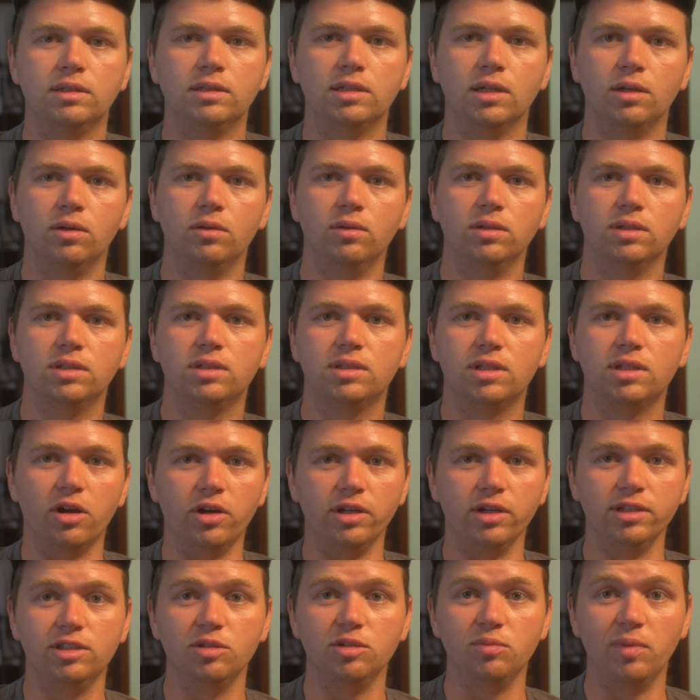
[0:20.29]
So it's
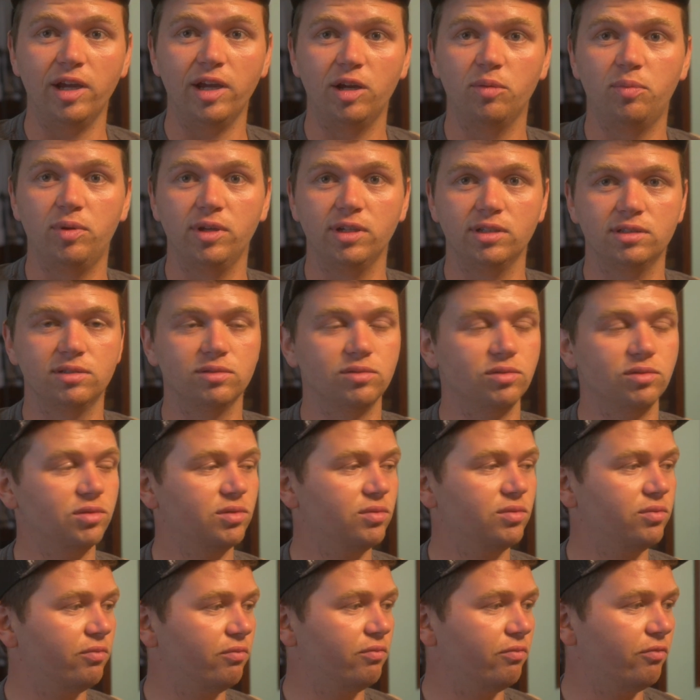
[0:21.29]
32 megapixels,
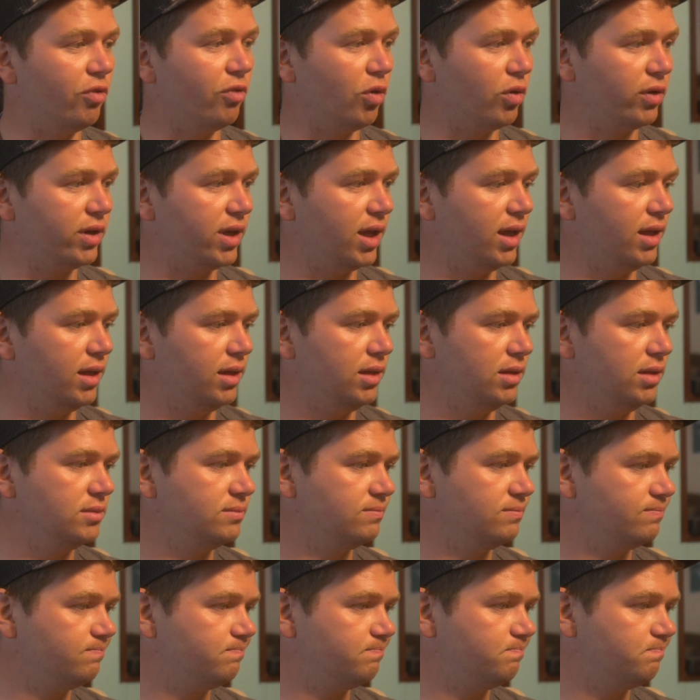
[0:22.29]

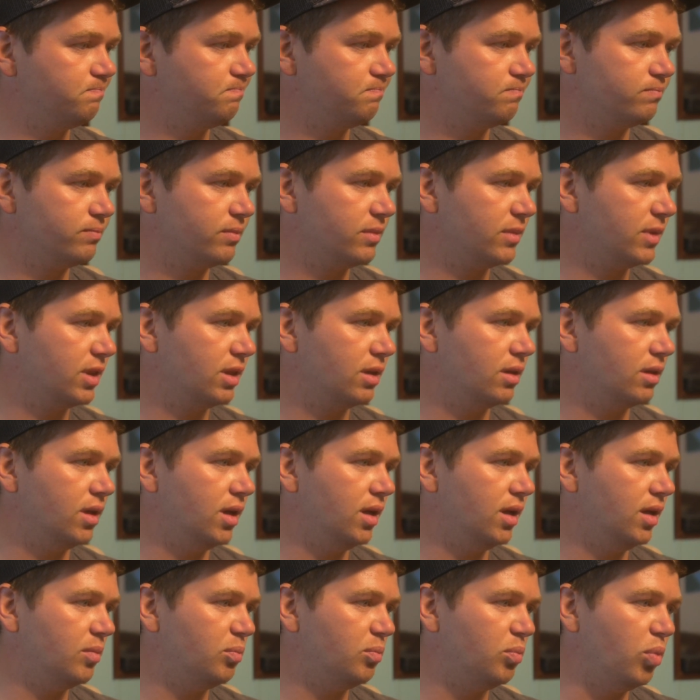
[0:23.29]
4K,
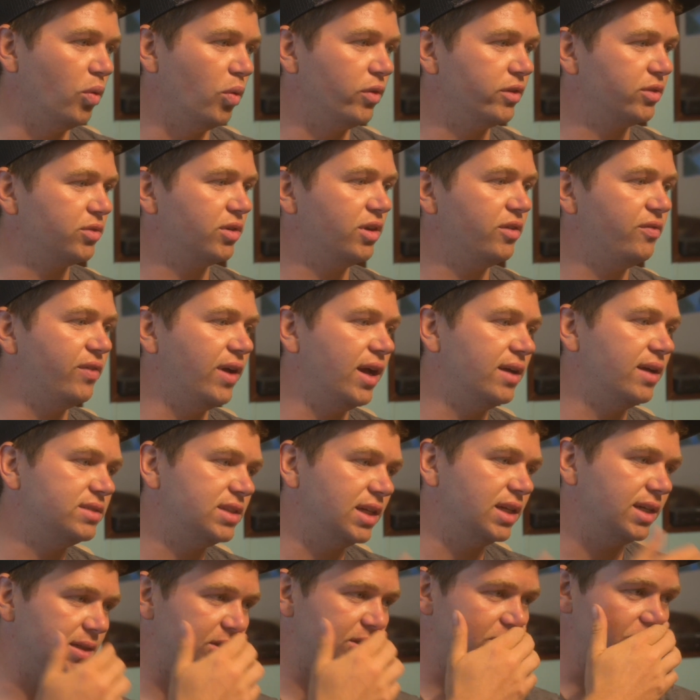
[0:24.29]
0.35
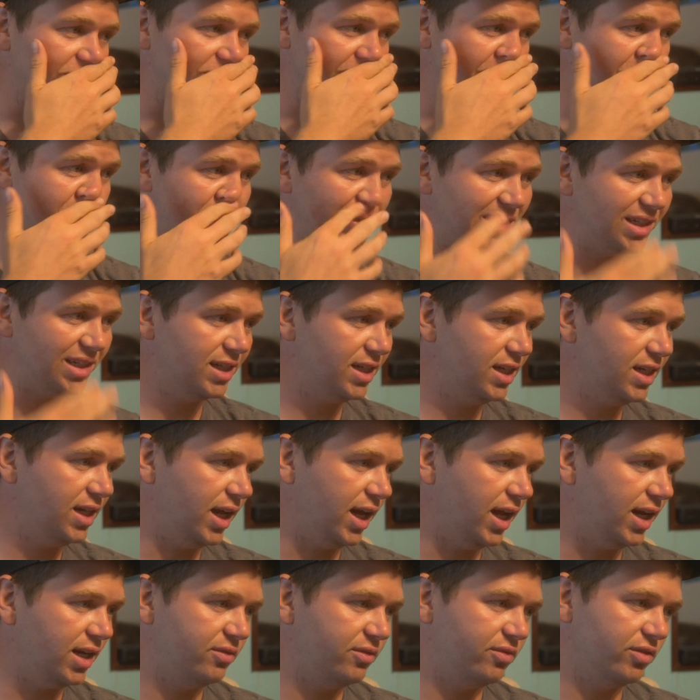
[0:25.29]
second trigger speed,
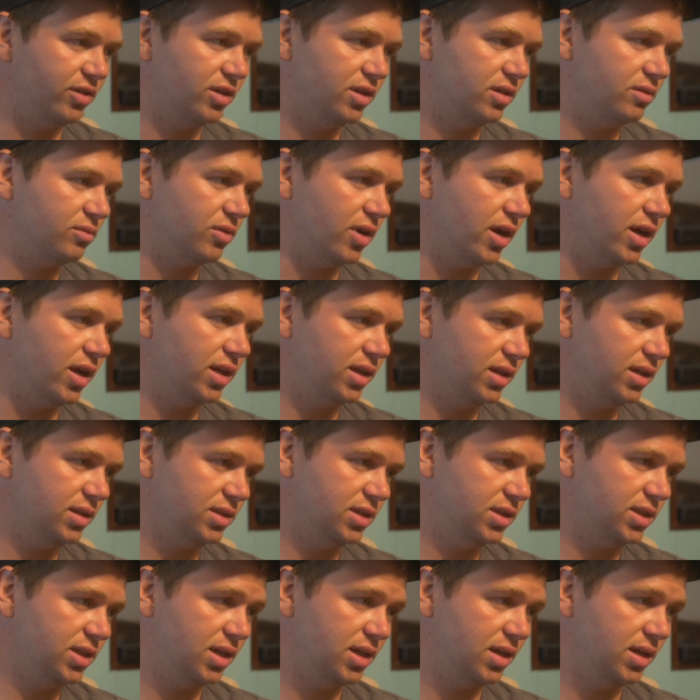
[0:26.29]
80-foot range.